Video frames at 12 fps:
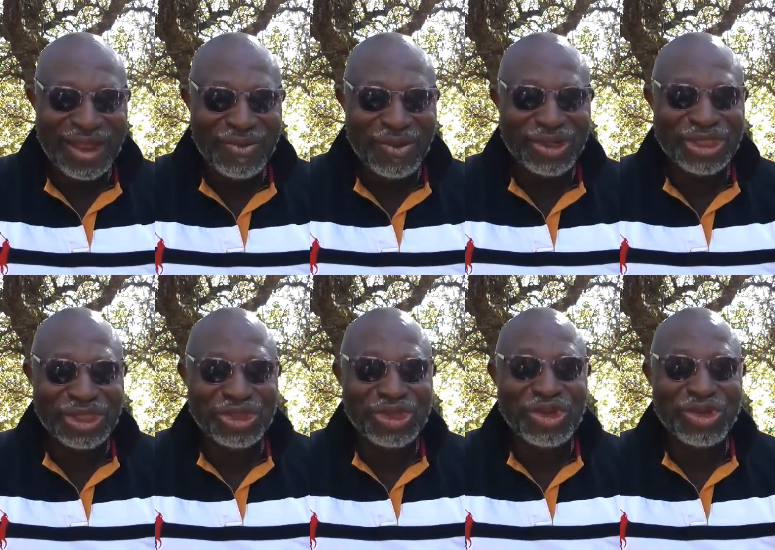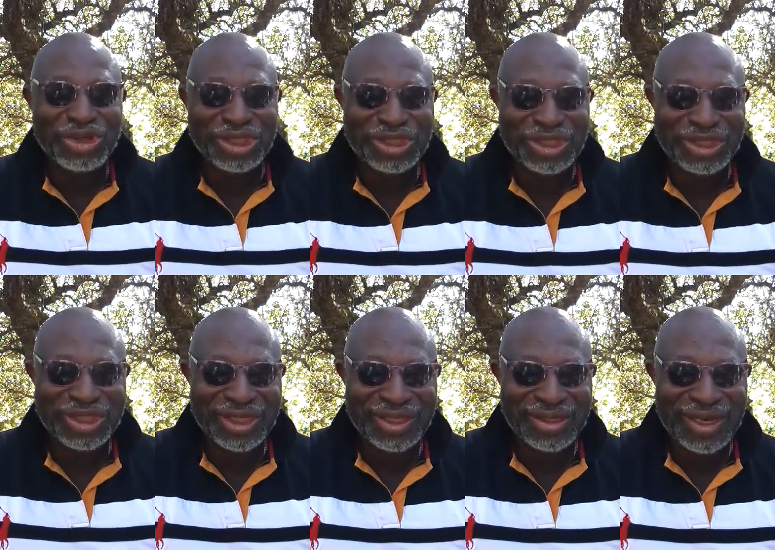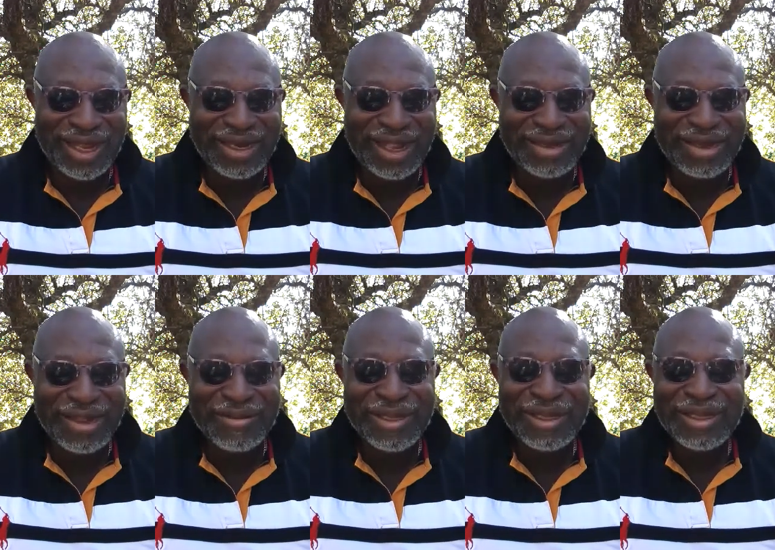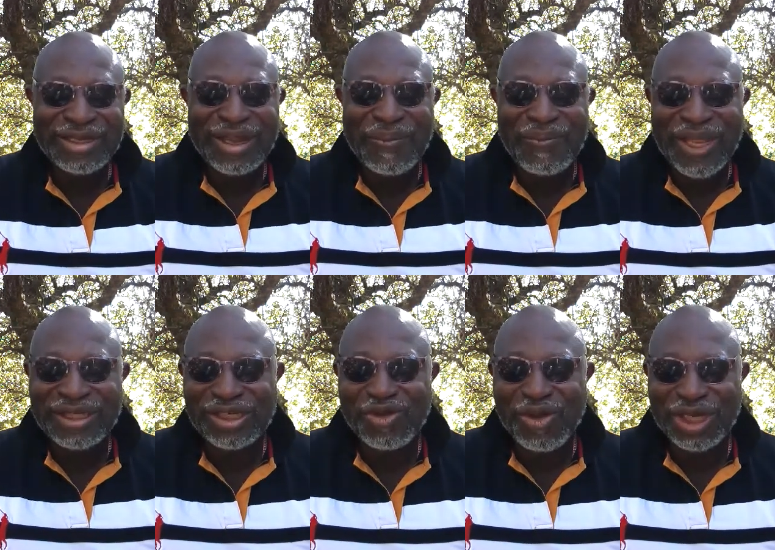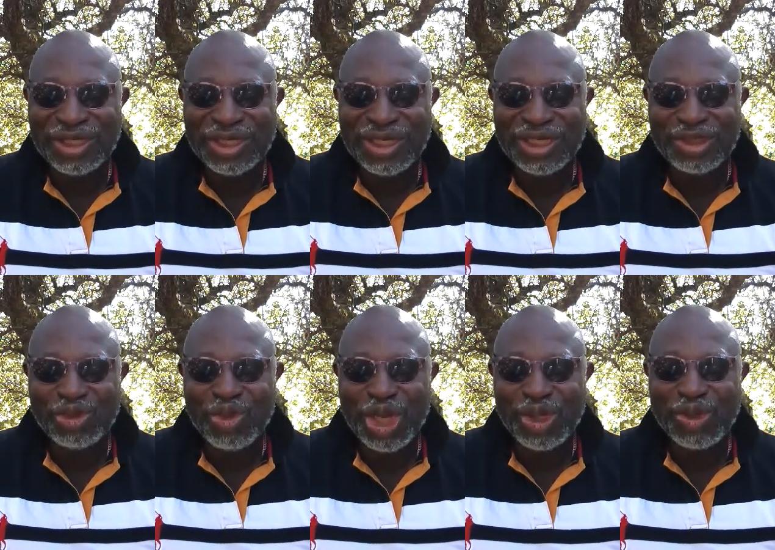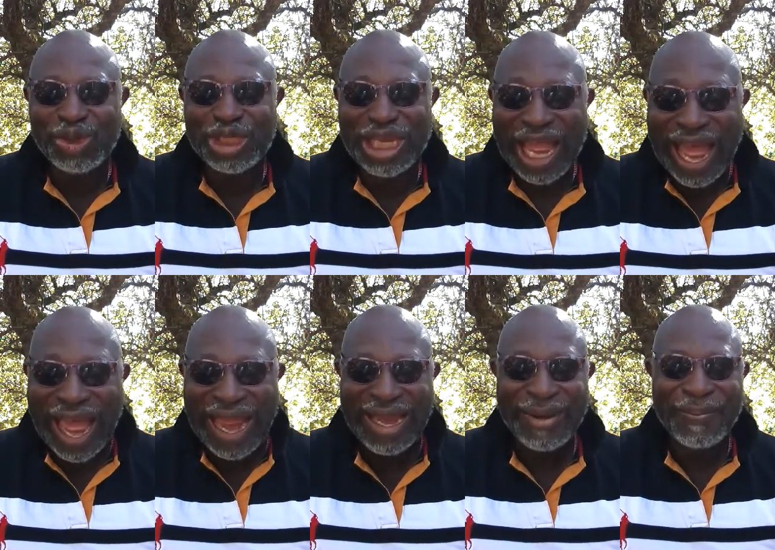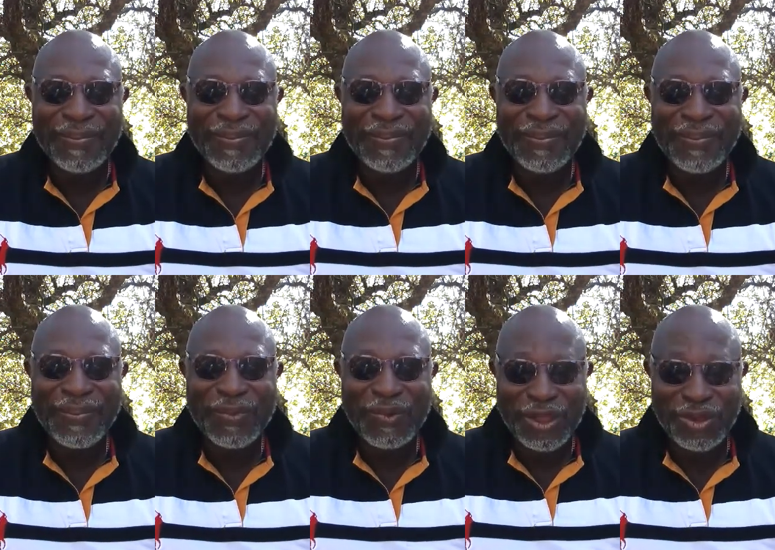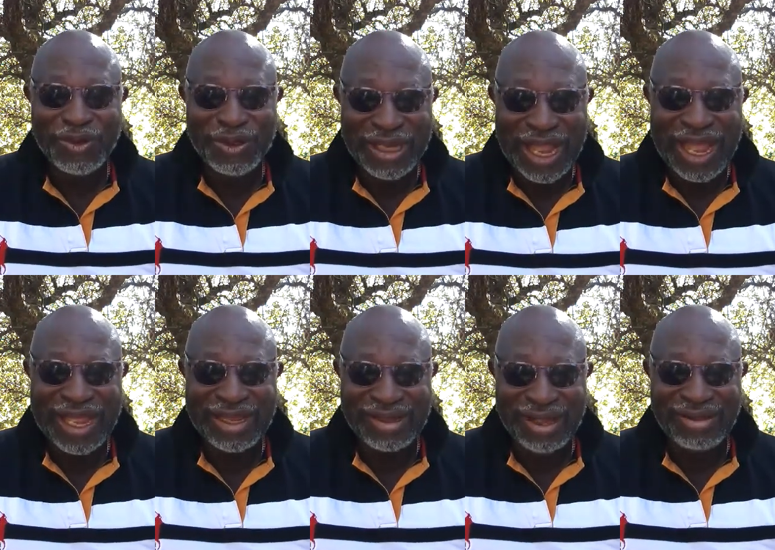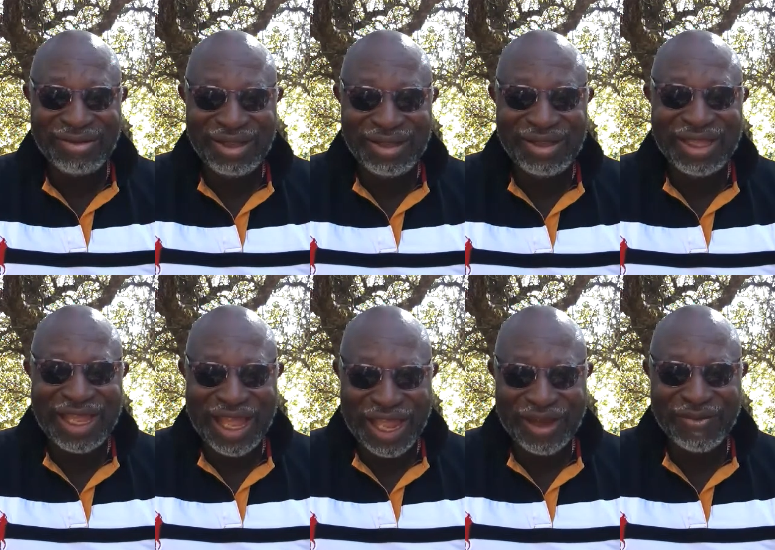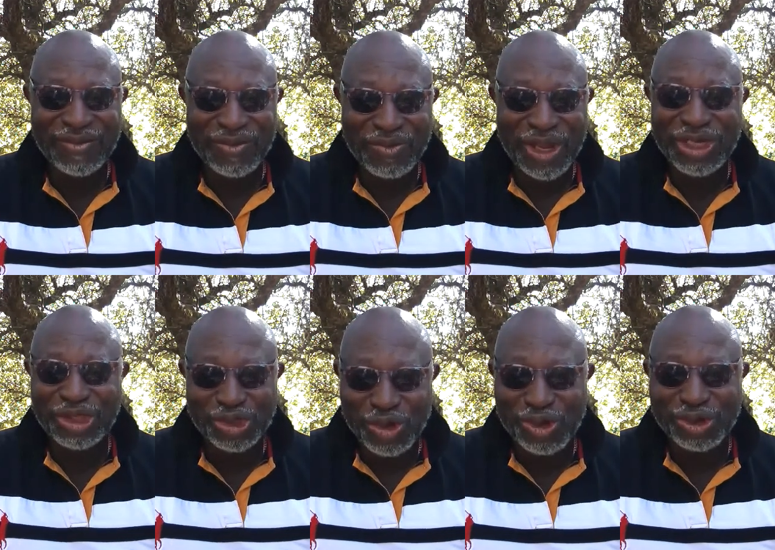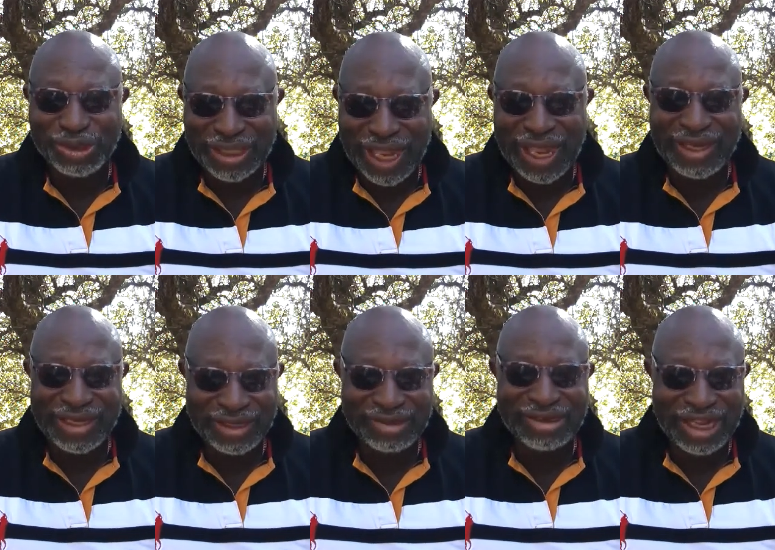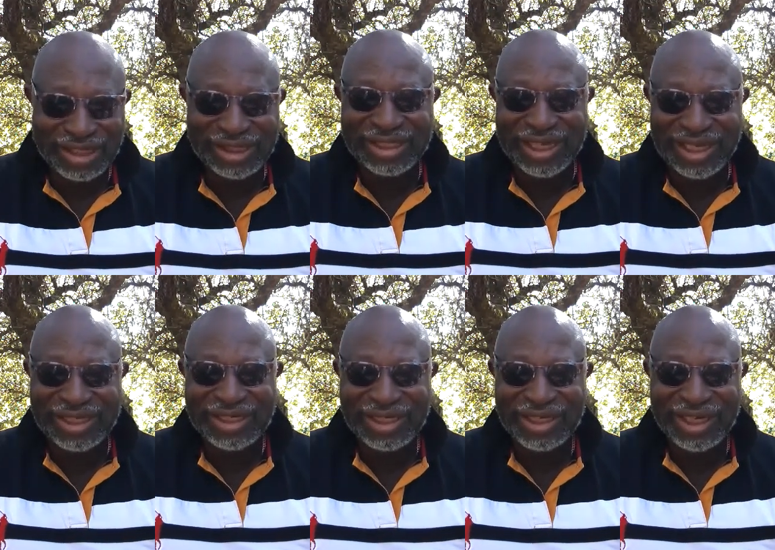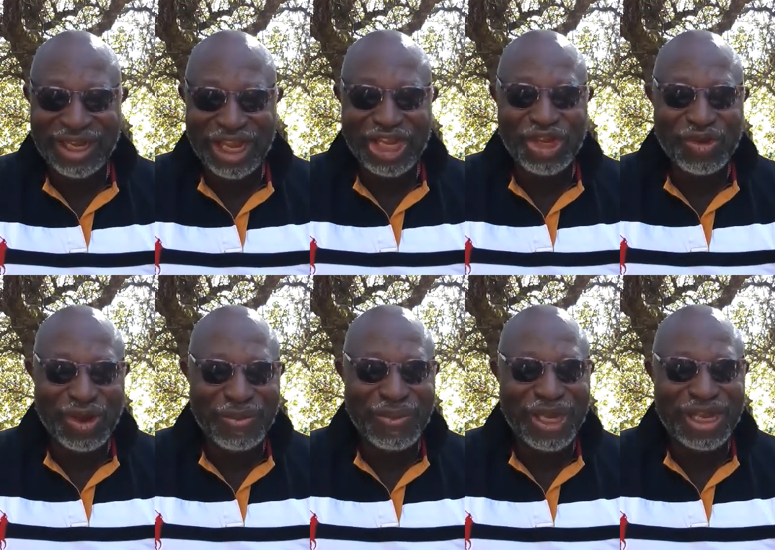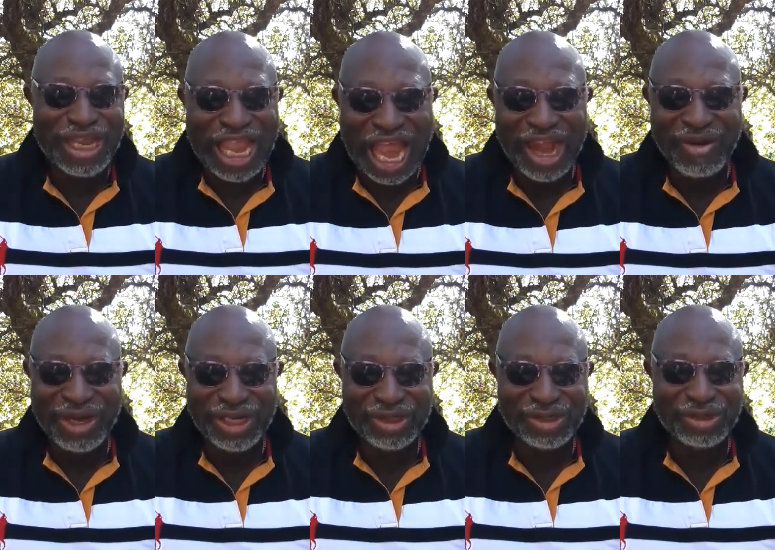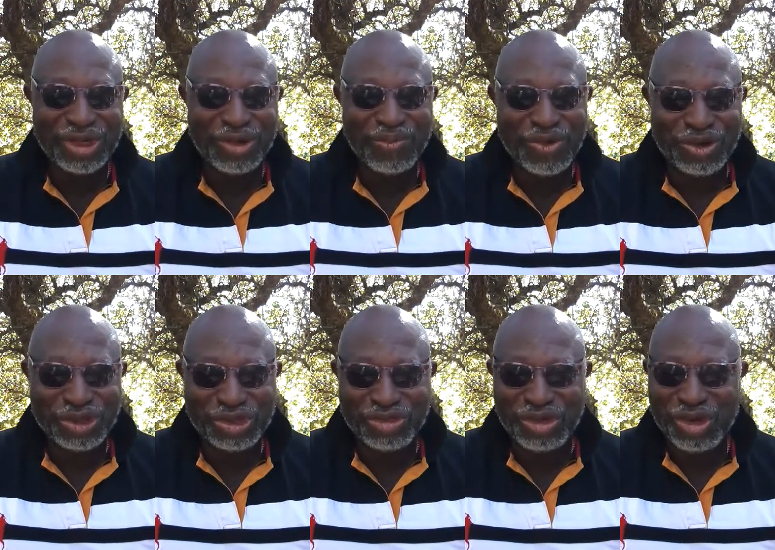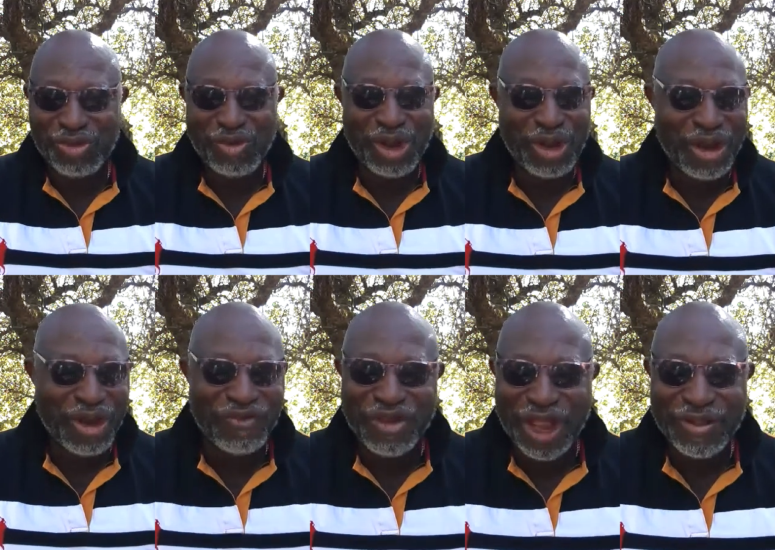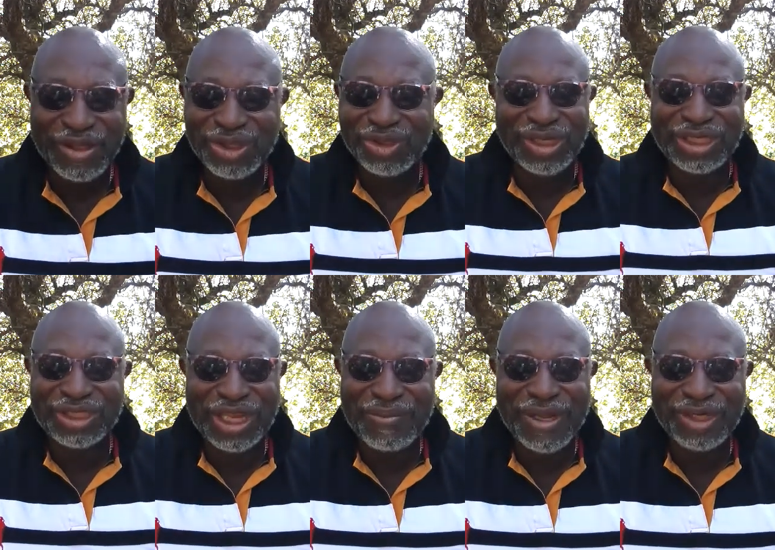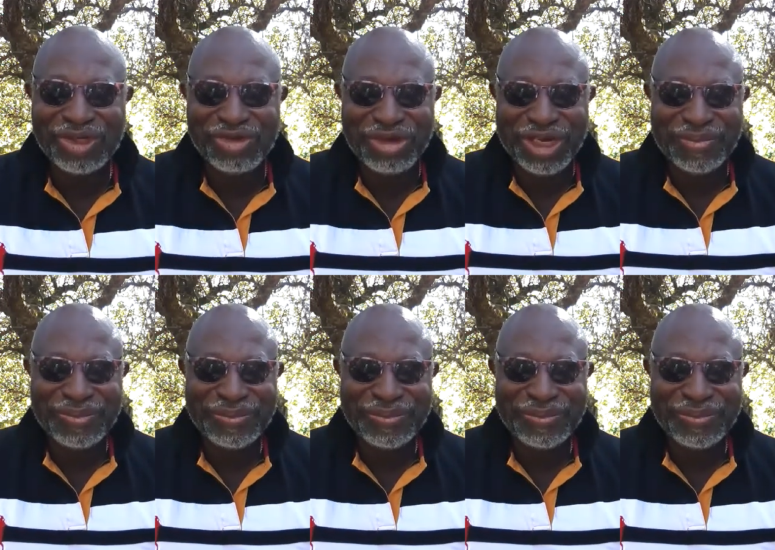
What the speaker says: What is your decision? And the basic question is, when you die in the end, when it's all done and dusted, and you are being carried to the mortuary or wherever, to the cemetery,